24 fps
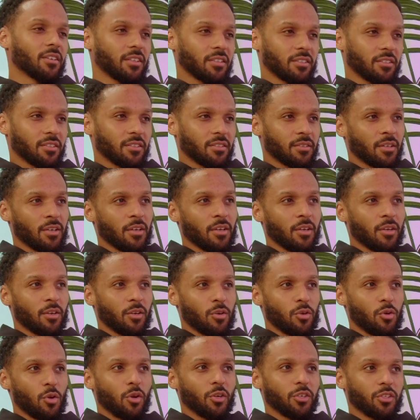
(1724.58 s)
yes, it's
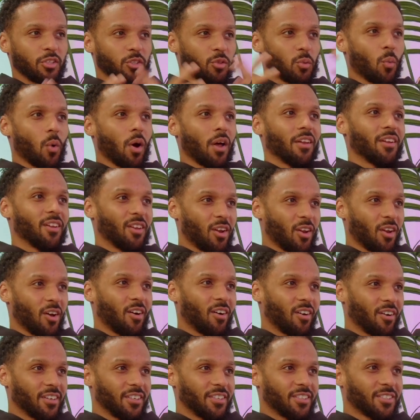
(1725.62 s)
not just one
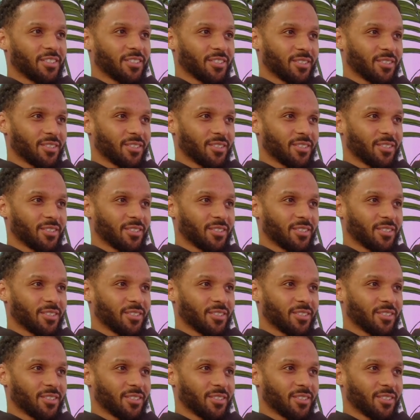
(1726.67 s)
large